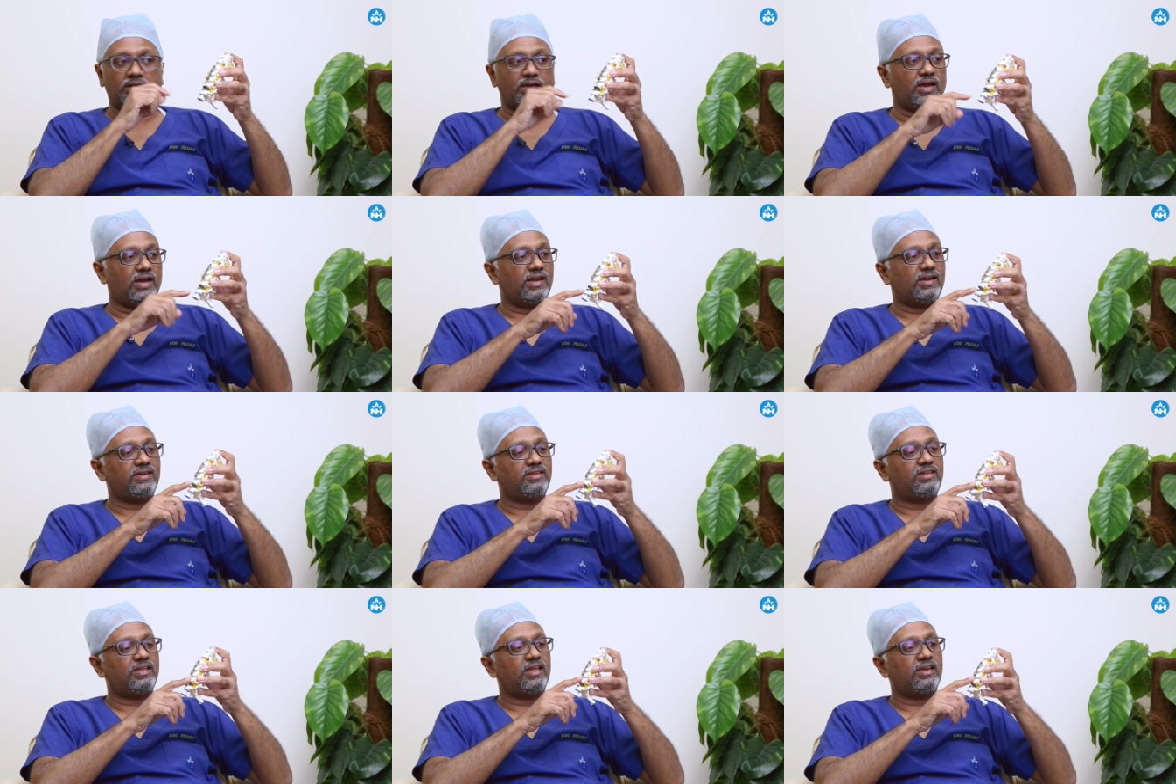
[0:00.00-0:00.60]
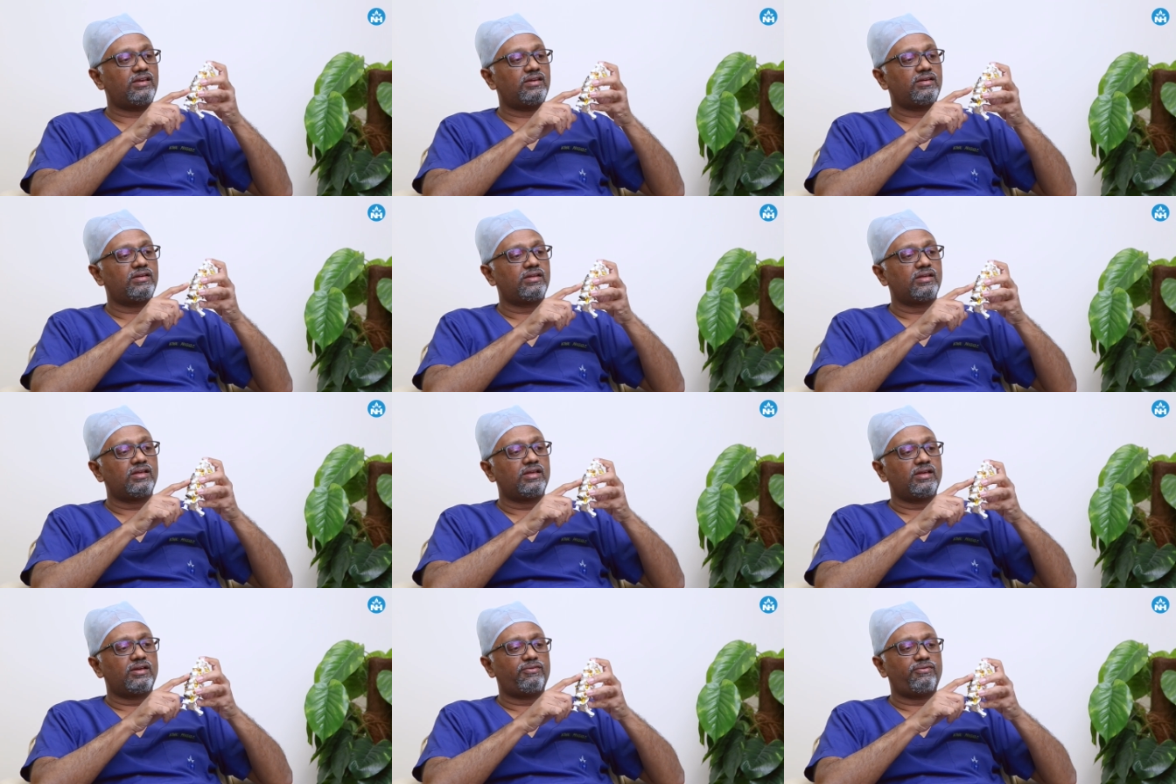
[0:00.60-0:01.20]
And then
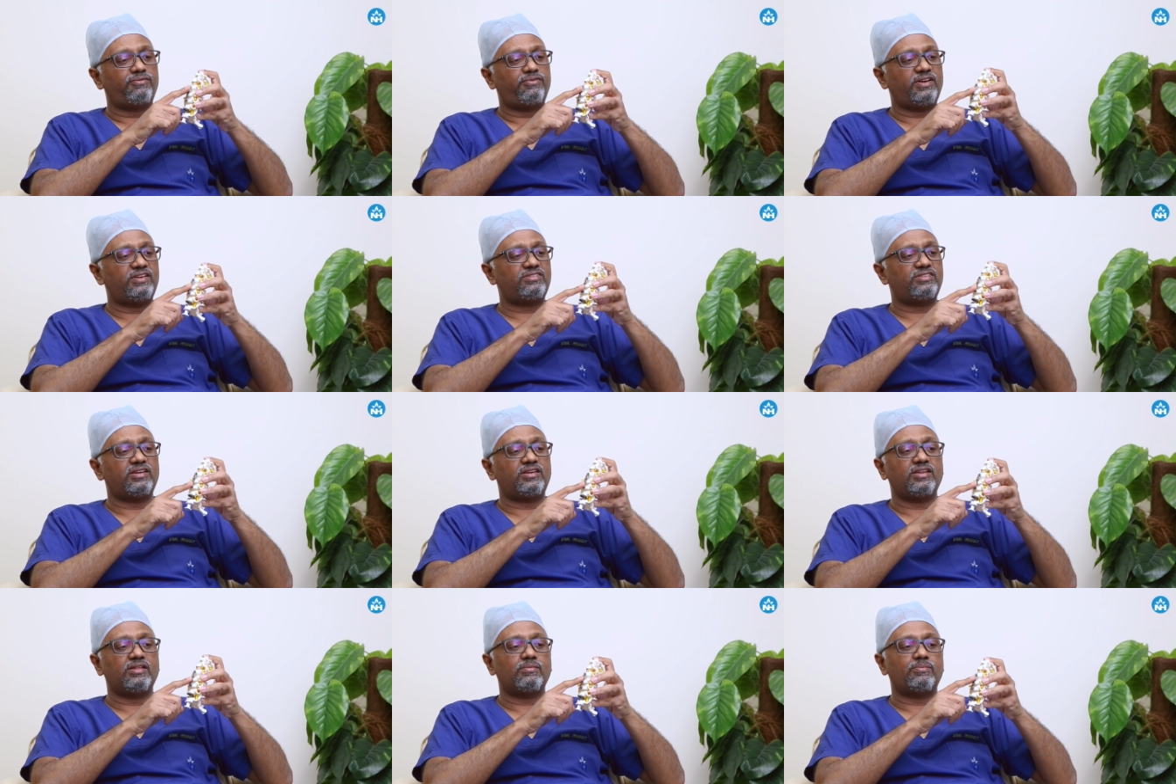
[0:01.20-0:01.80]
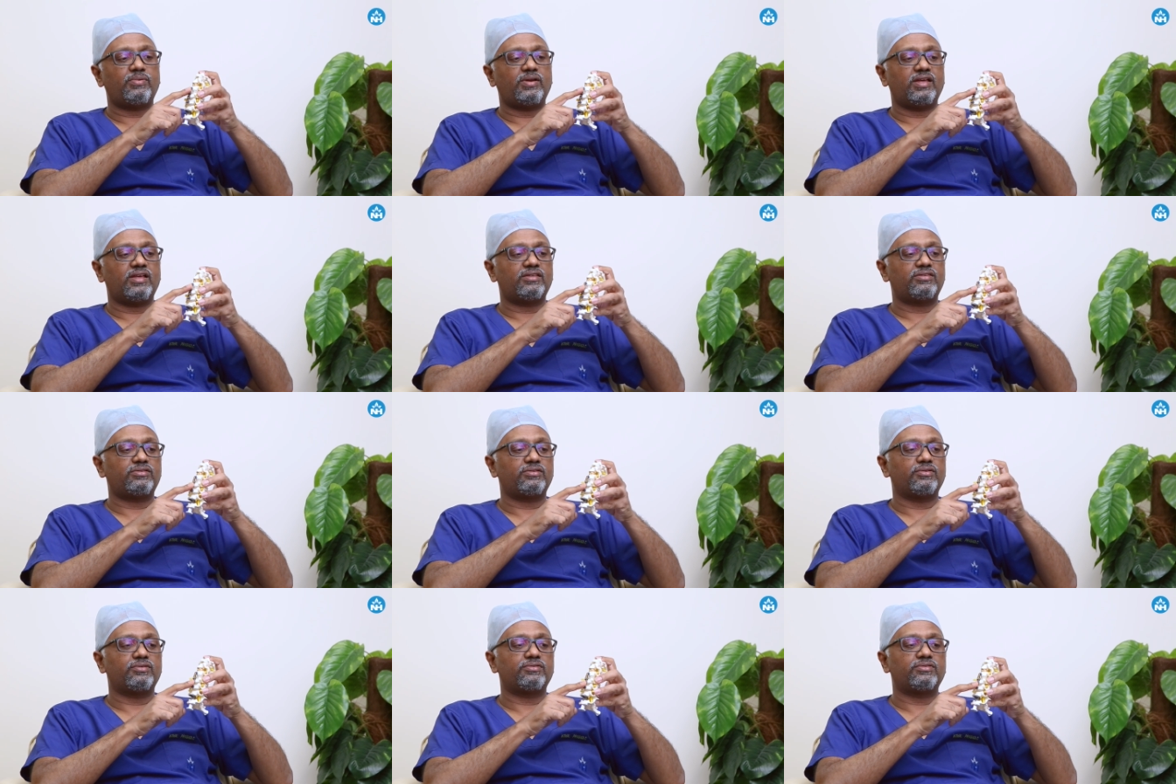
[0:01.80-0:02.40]
fix it in
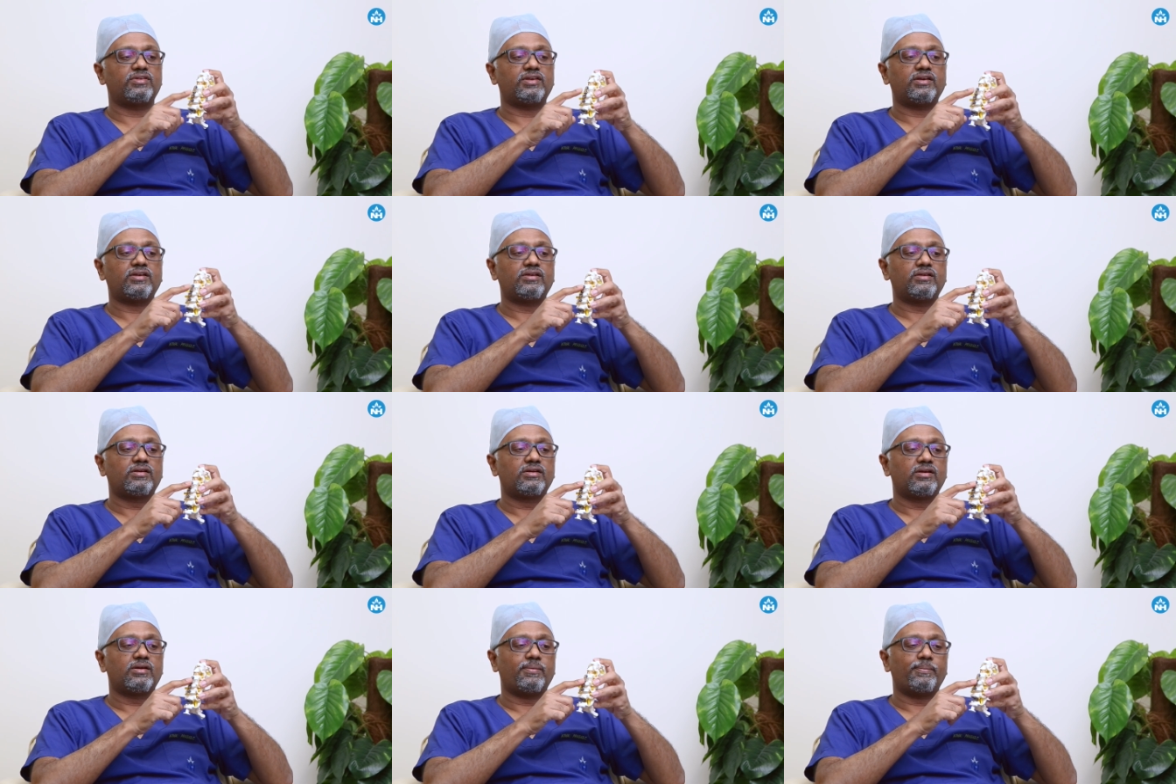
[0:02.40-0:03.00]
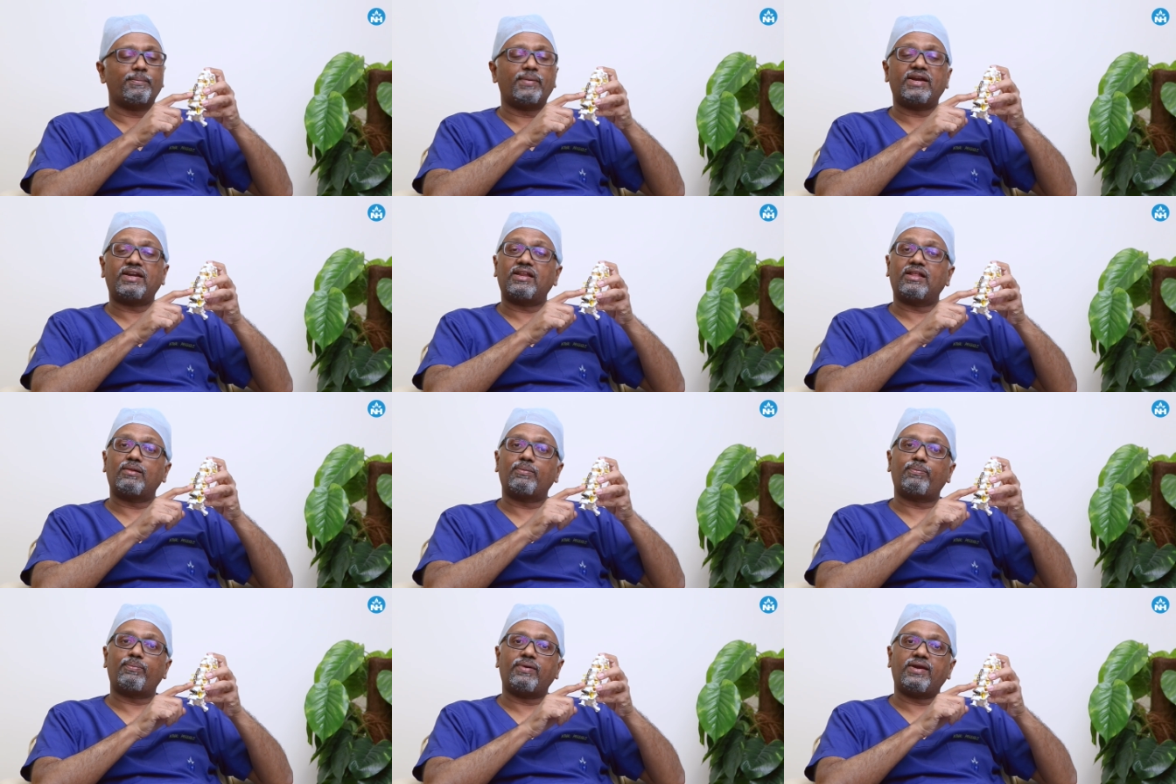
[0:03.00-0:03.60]
place using
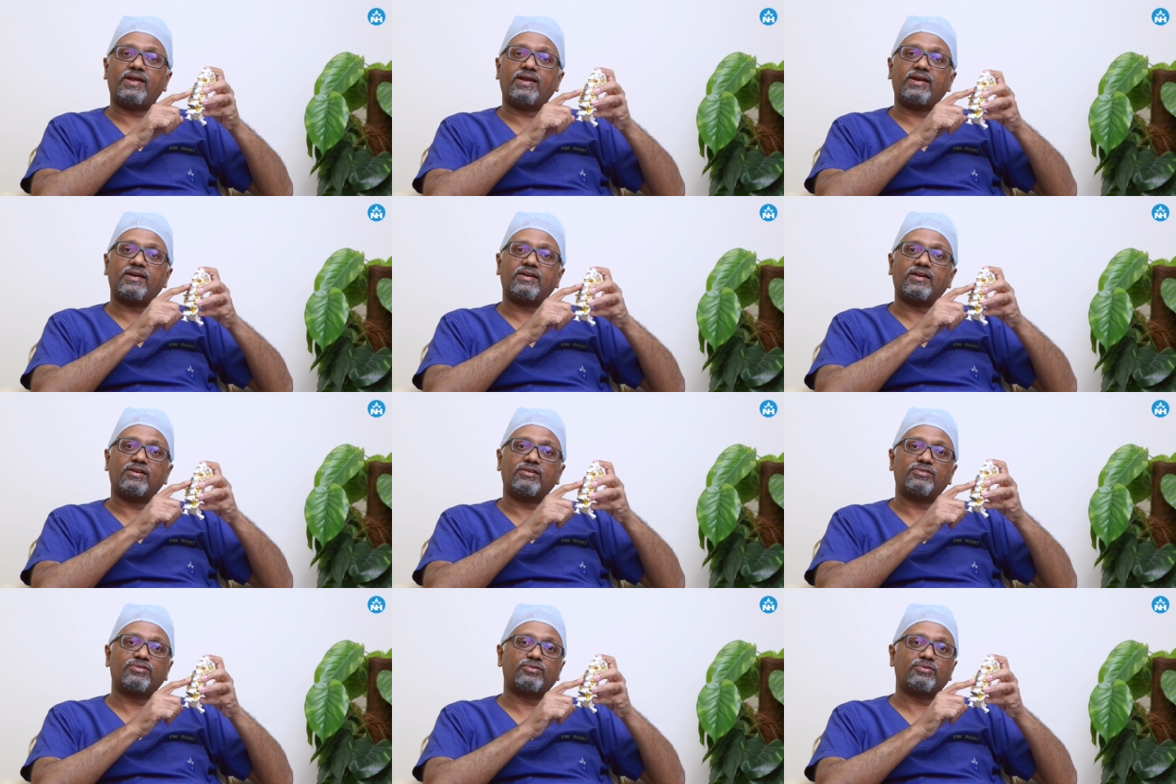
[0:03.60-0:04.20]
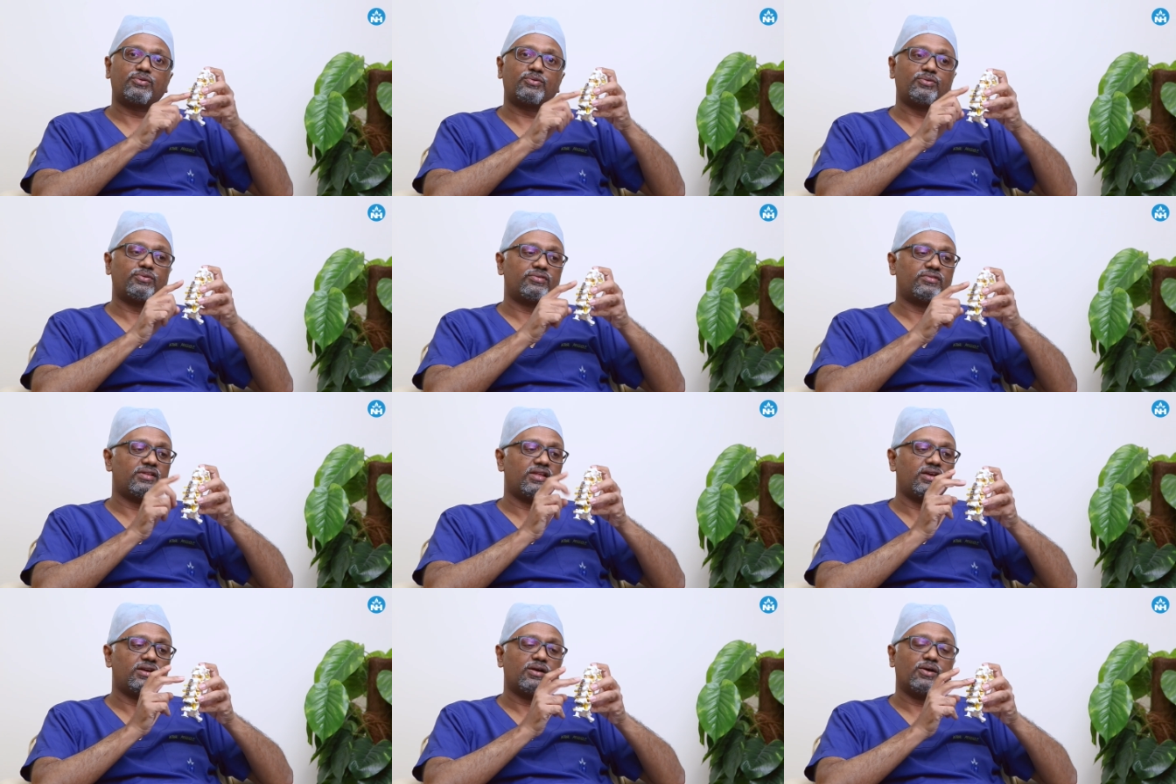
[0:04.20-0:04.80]
metal plate and
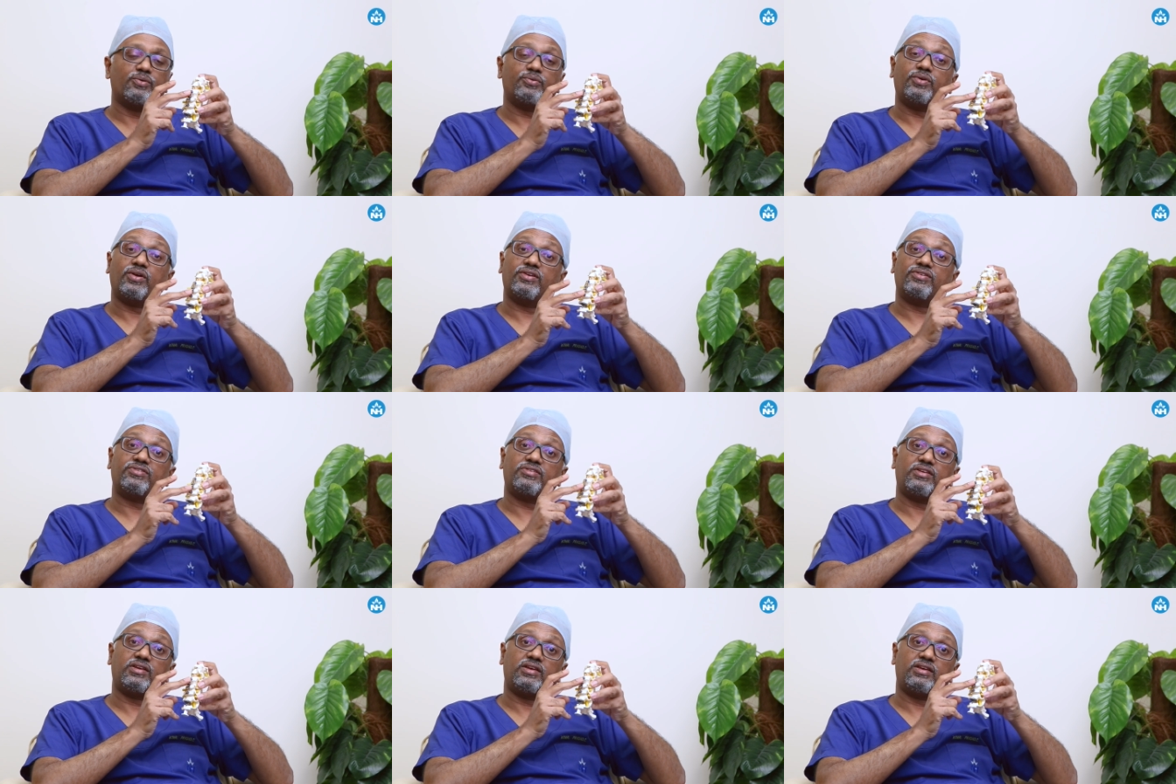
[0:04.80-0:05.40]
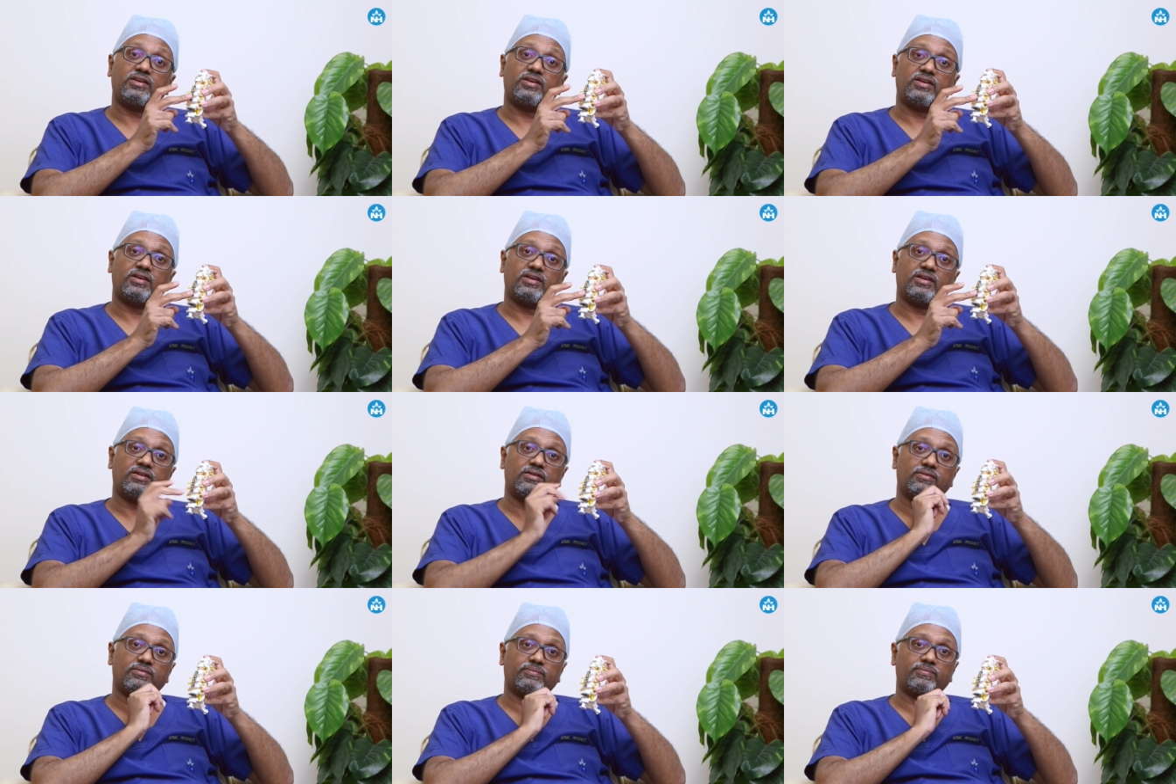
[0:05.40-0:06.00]
screws like how we are seeing
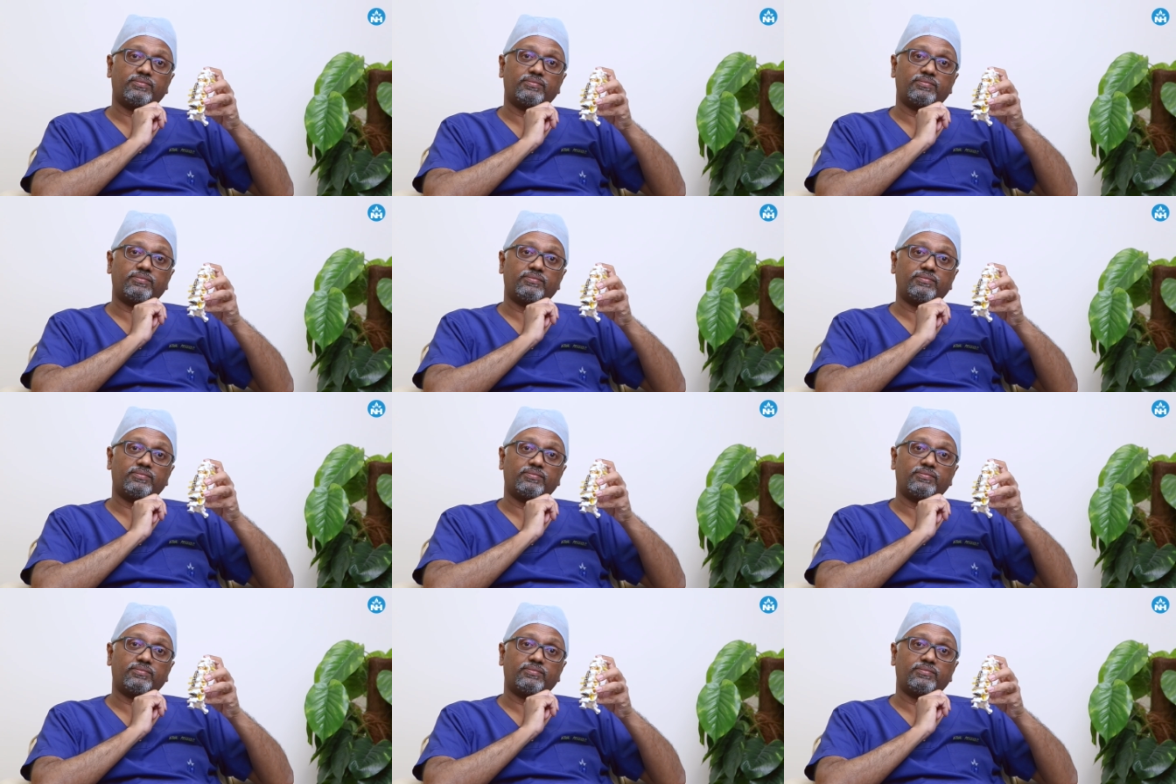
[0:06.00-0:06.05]
here.